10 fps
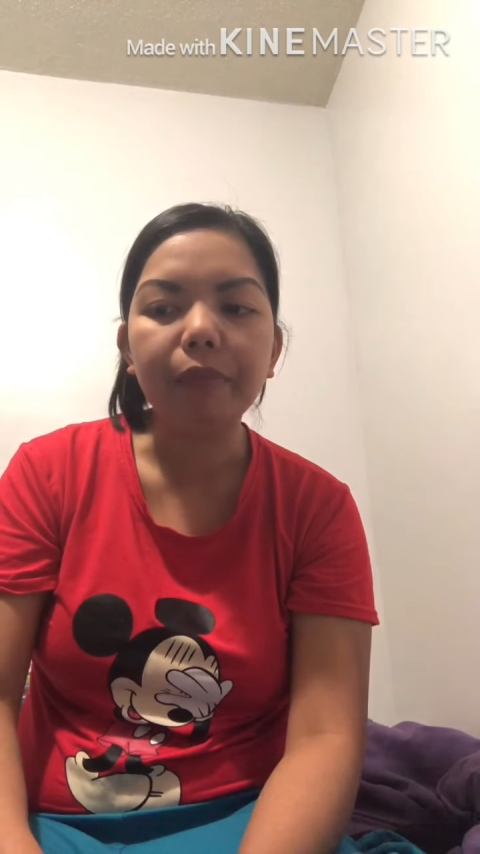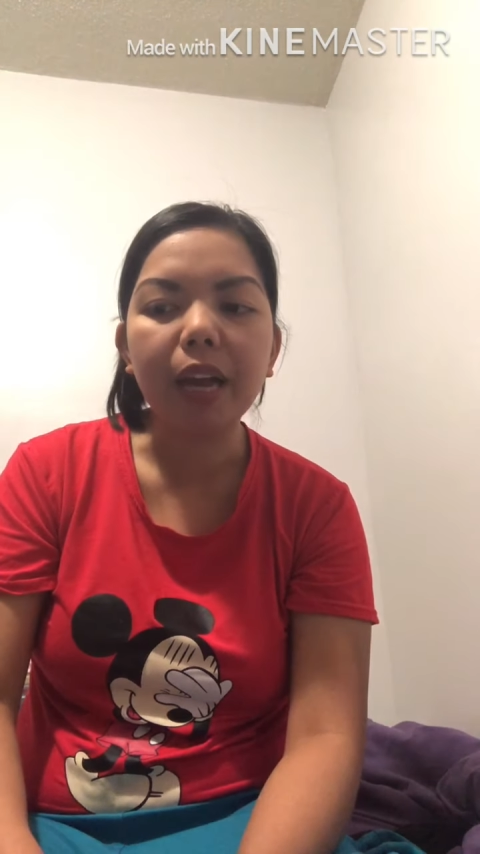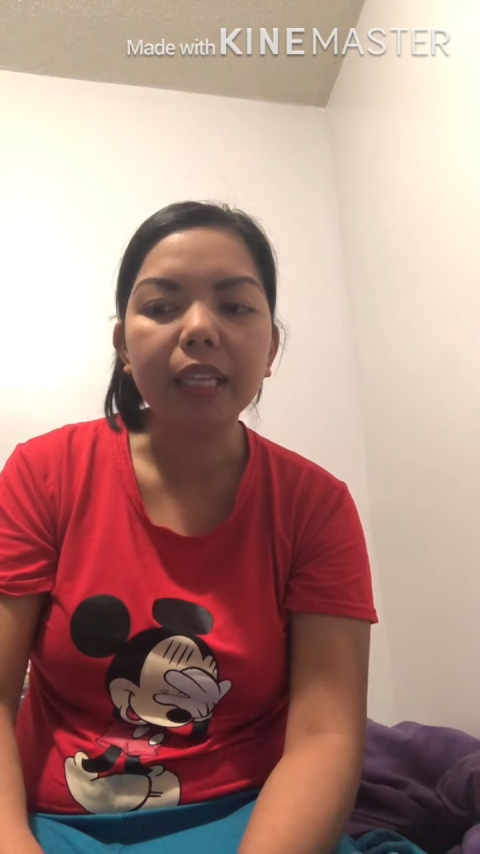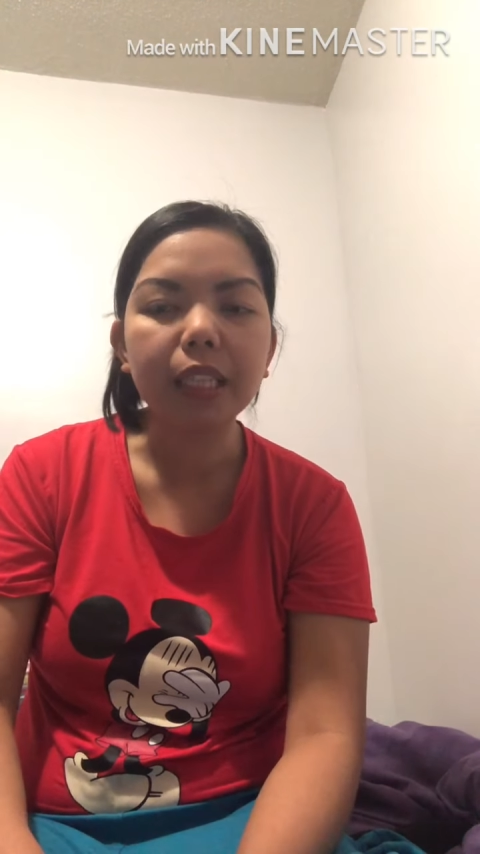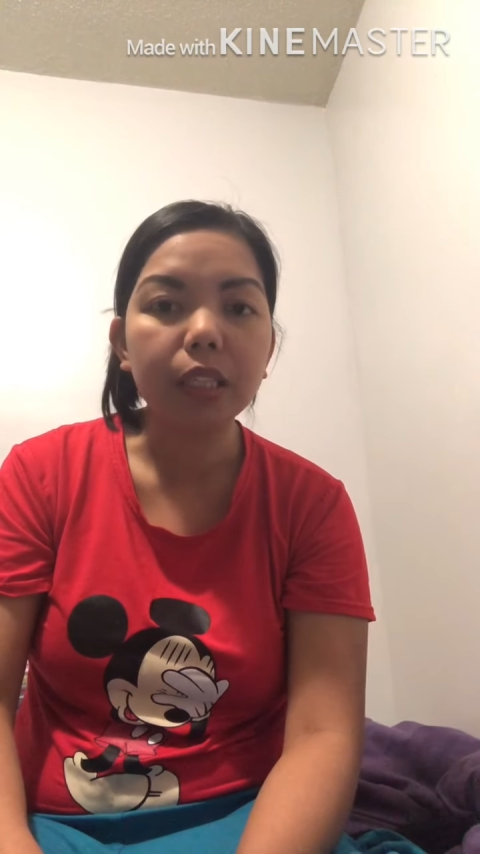the
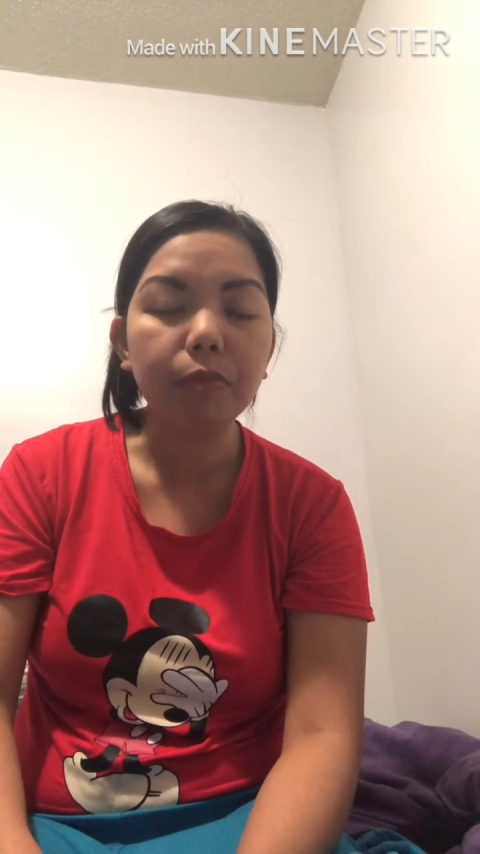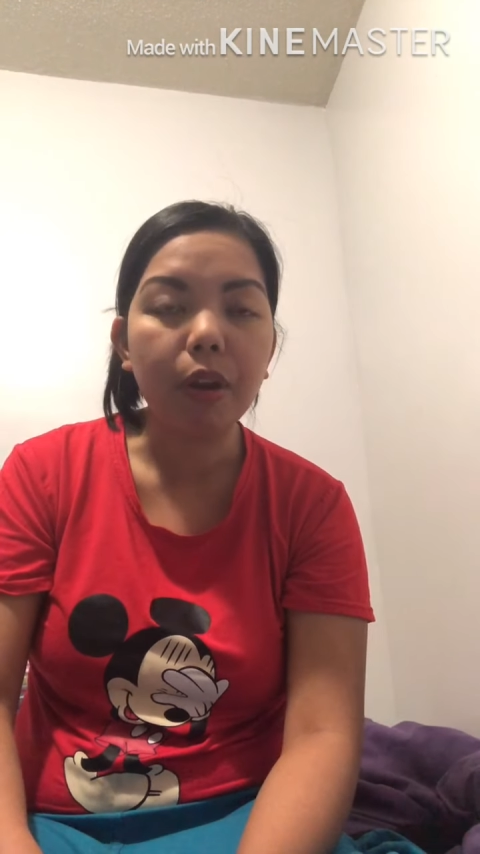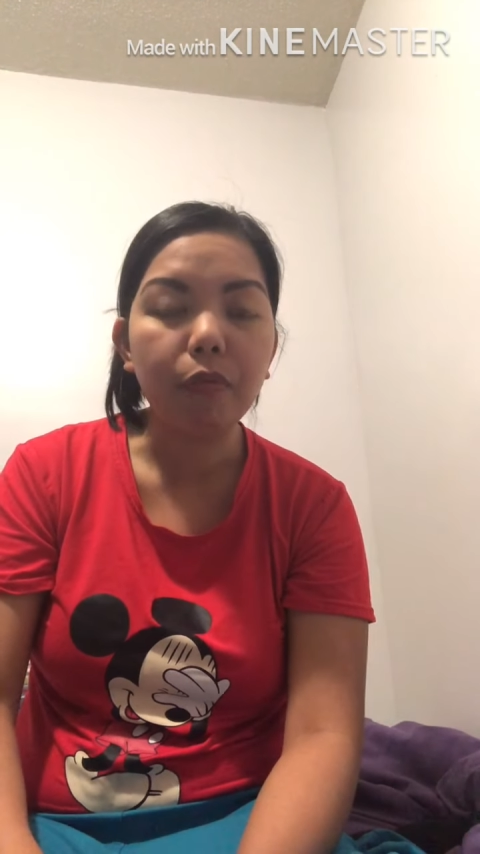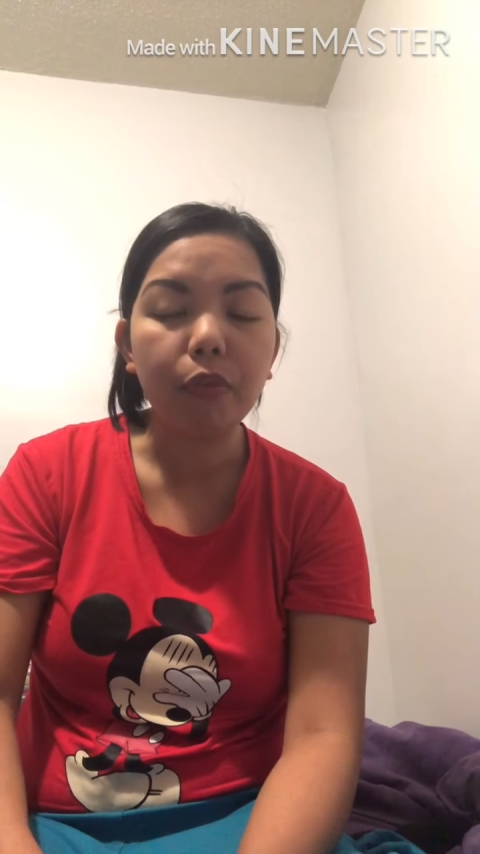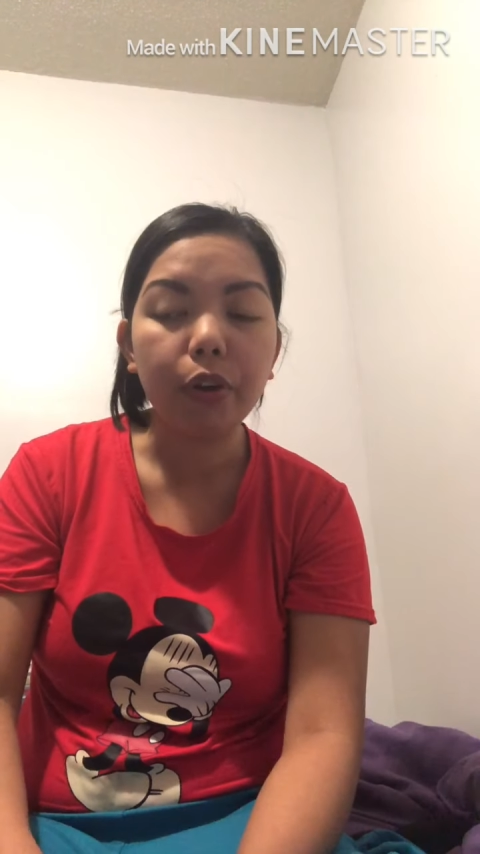
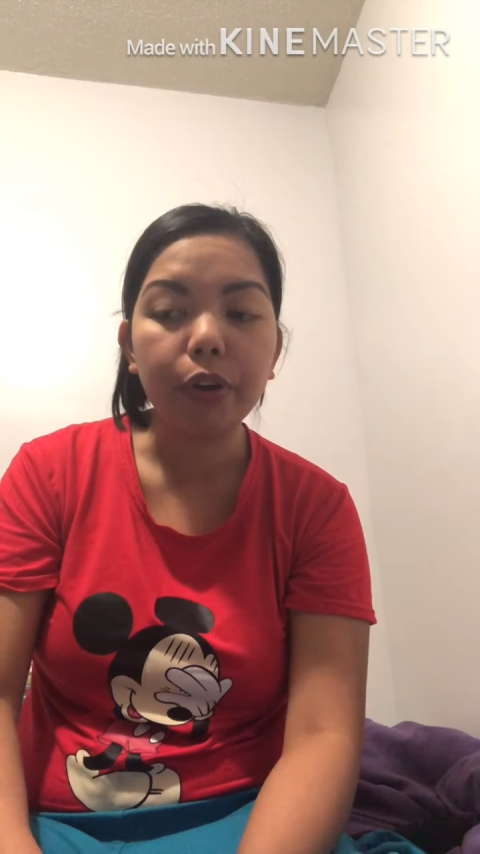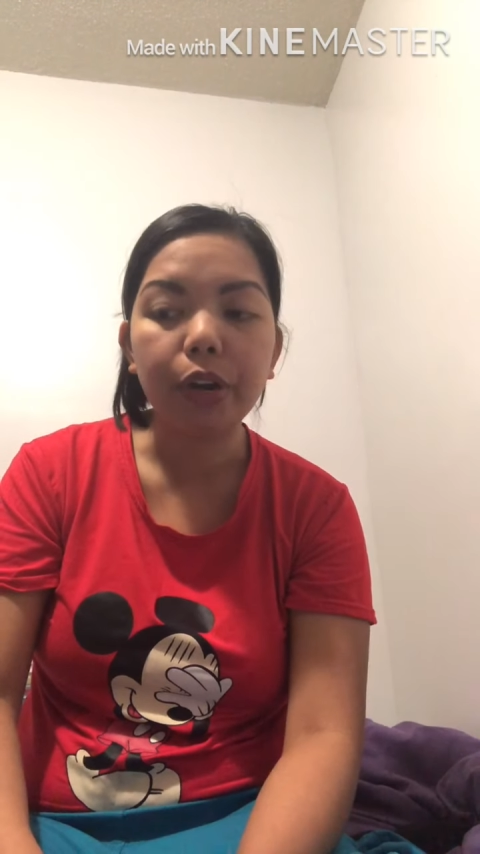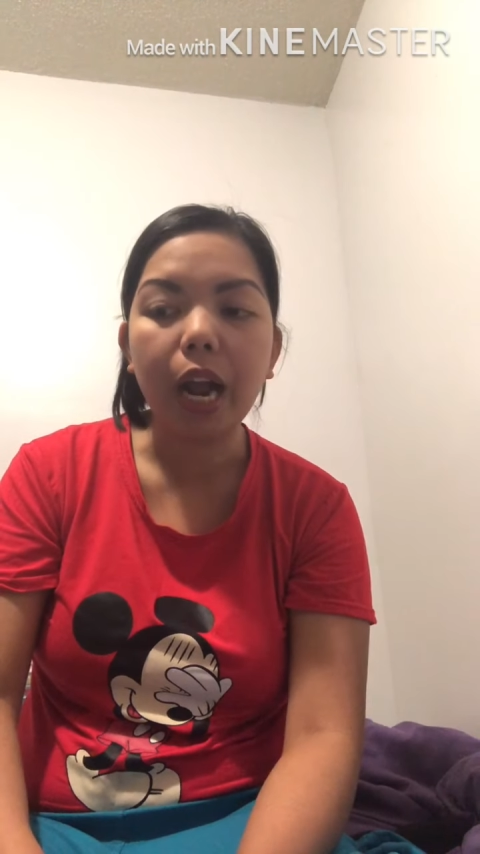assessment for your